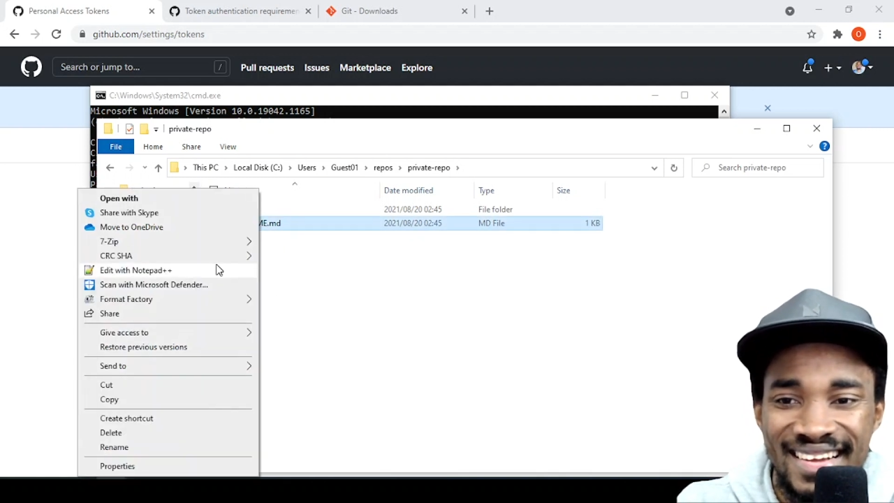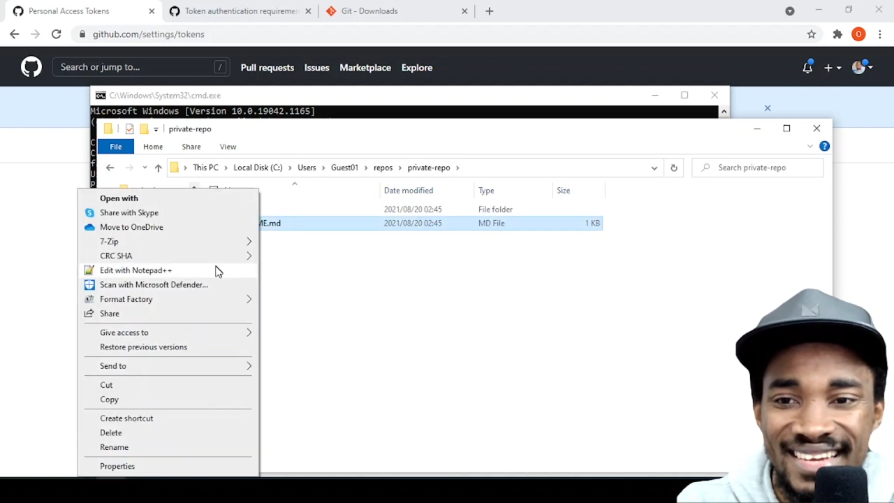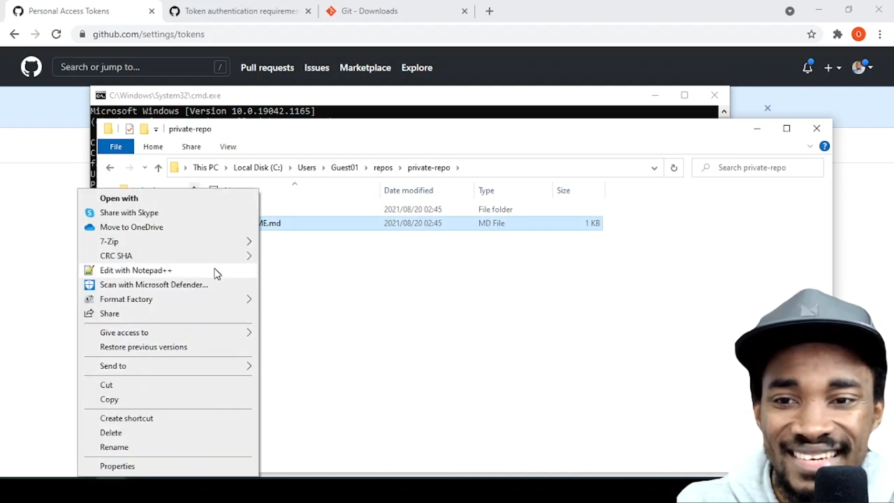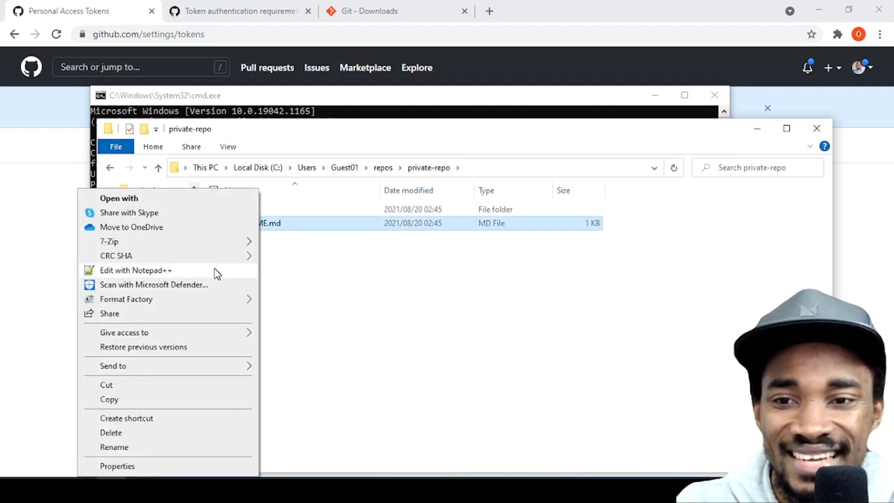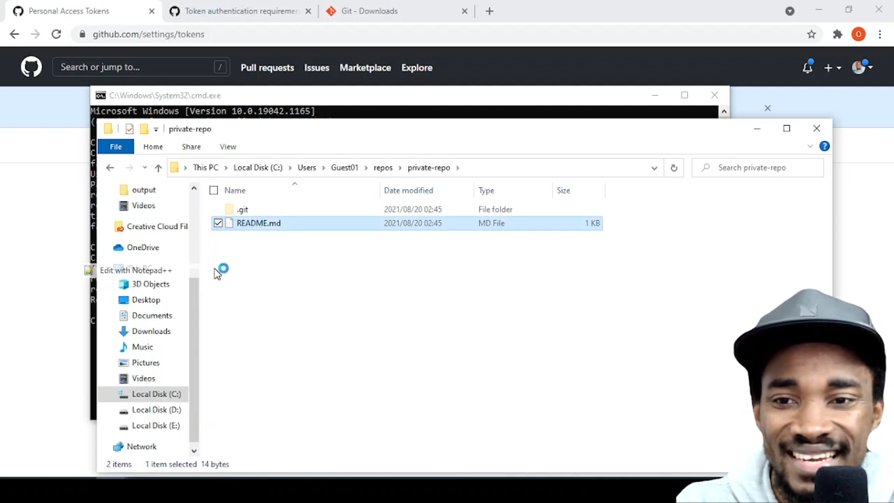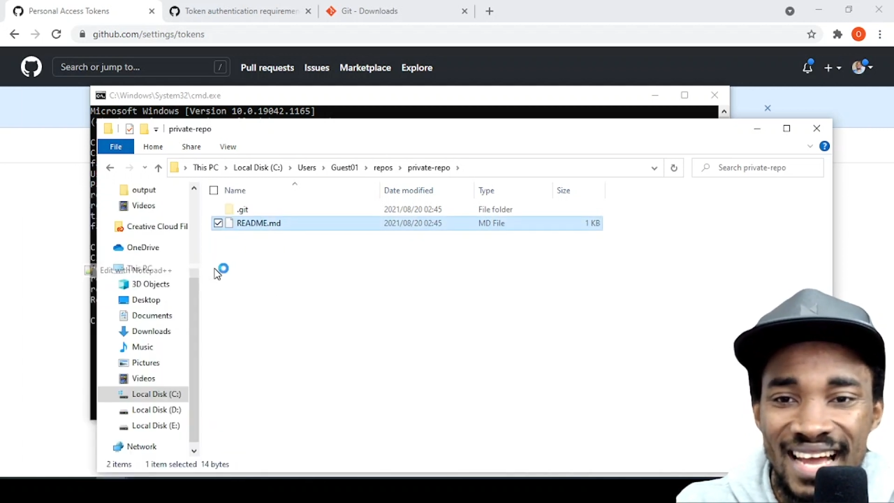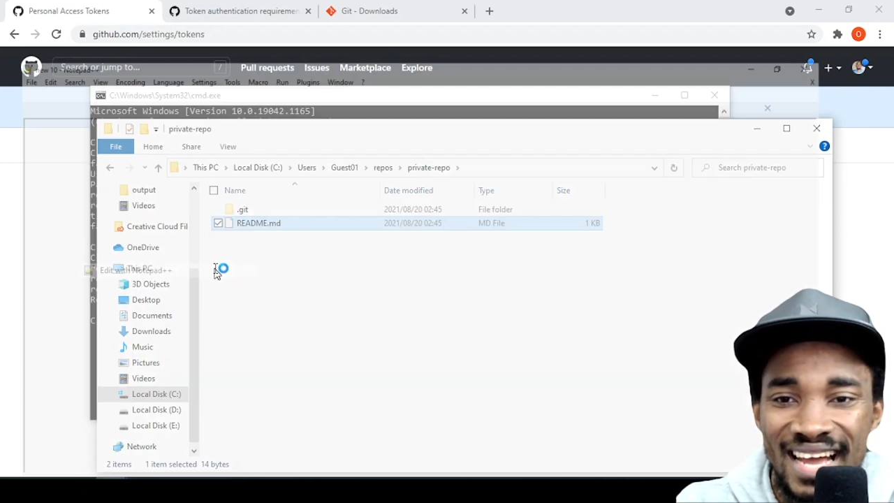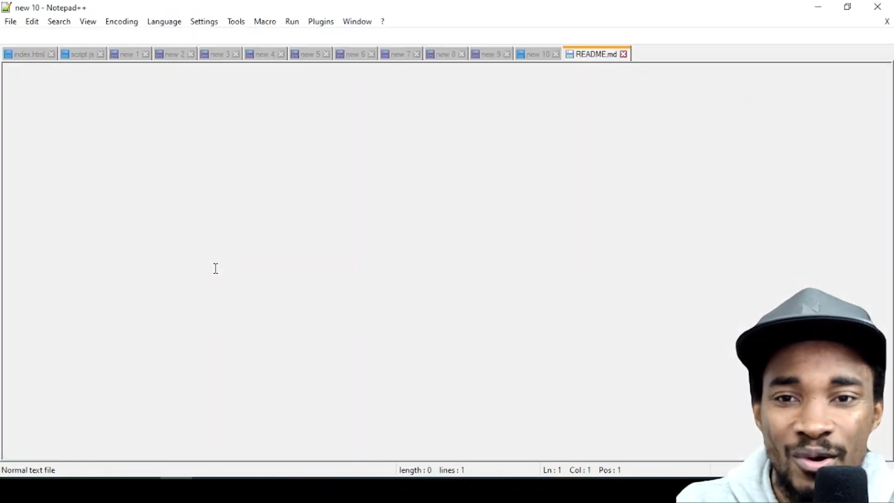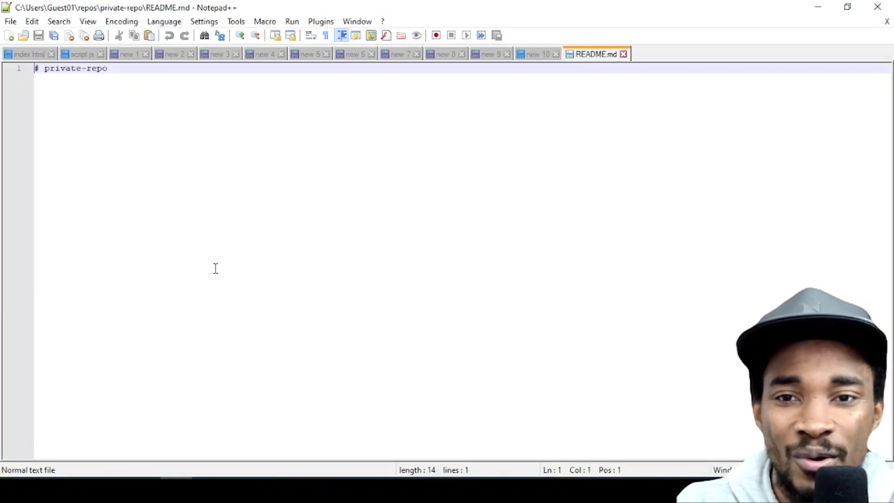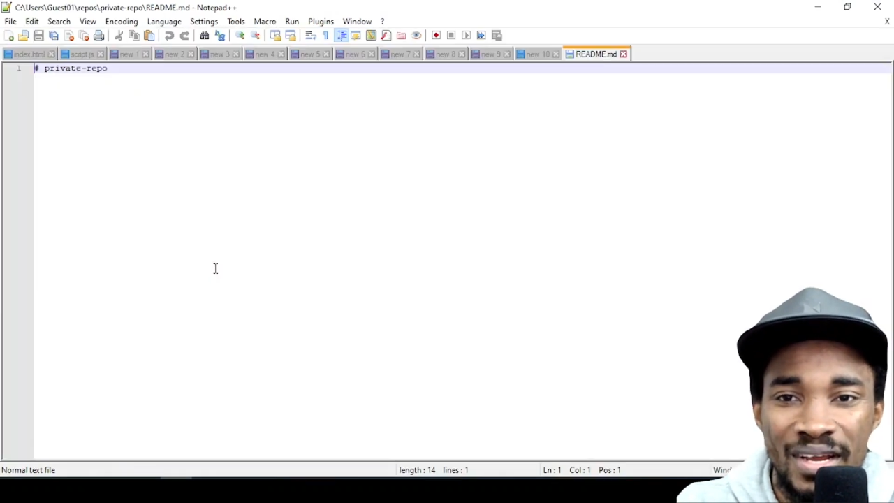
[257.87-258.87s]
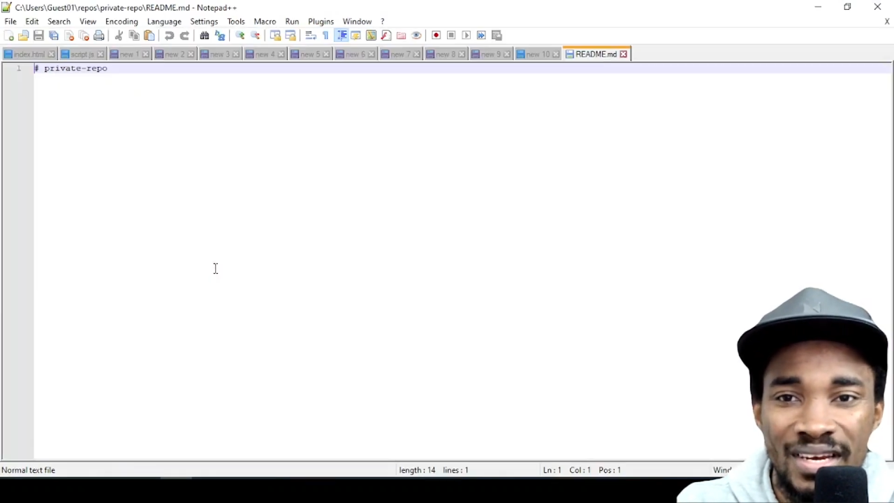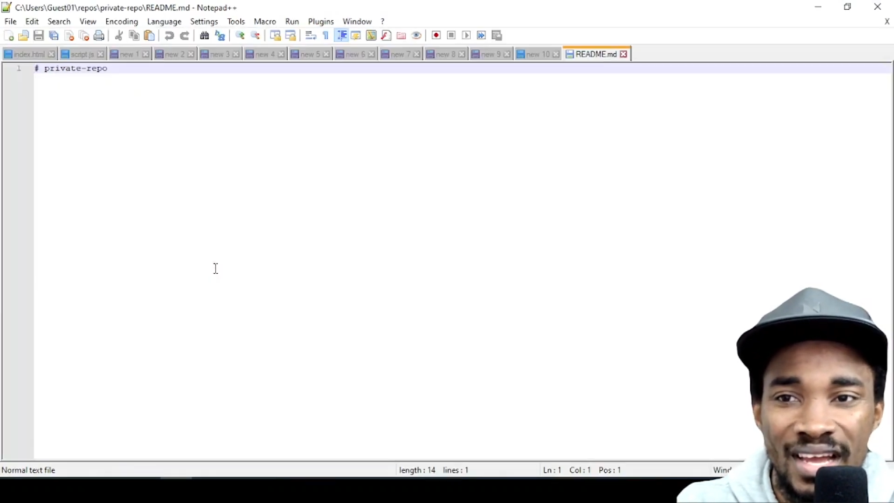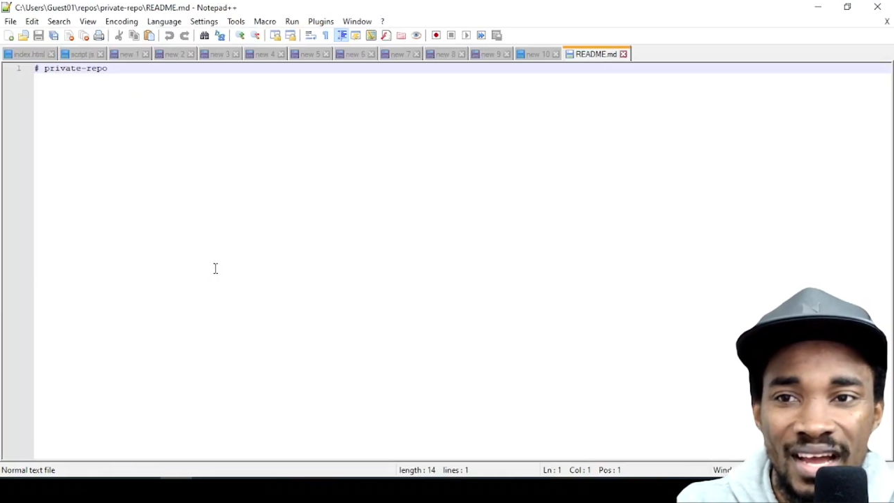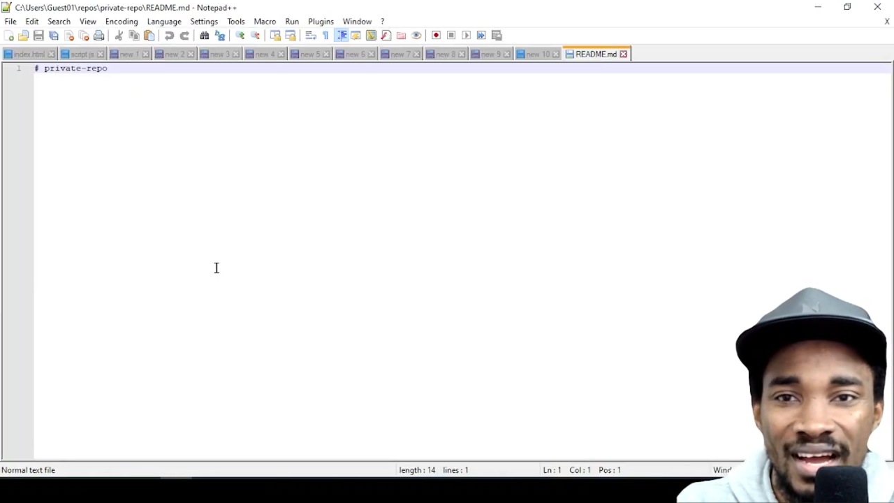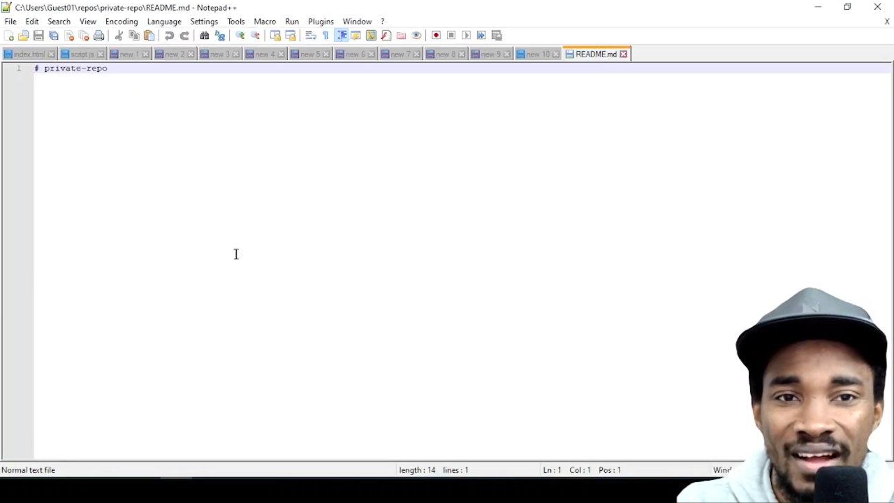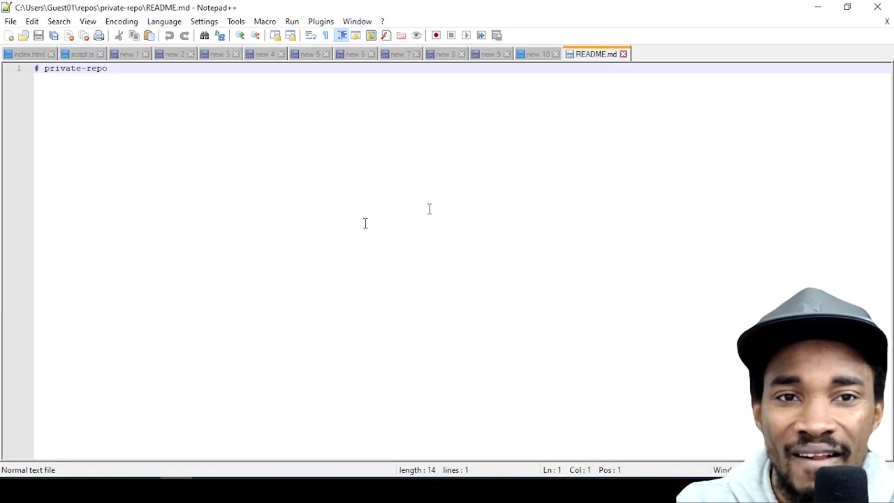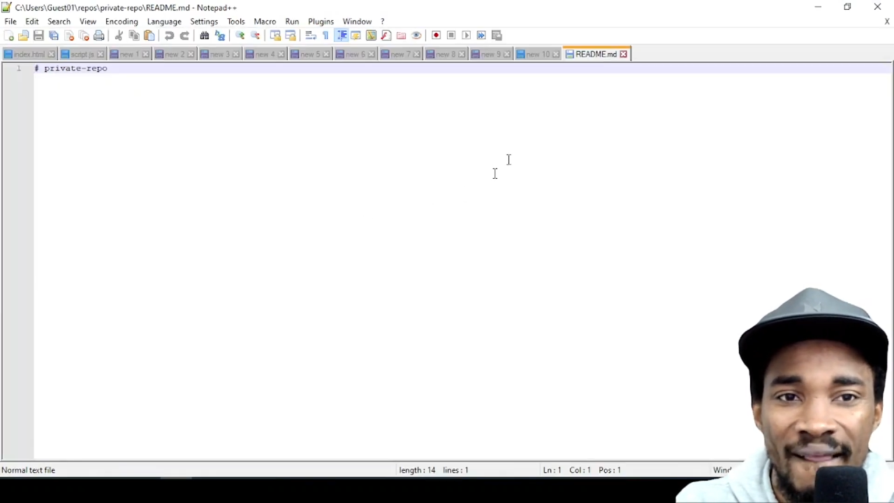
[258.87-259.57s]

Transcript: And then I go in here,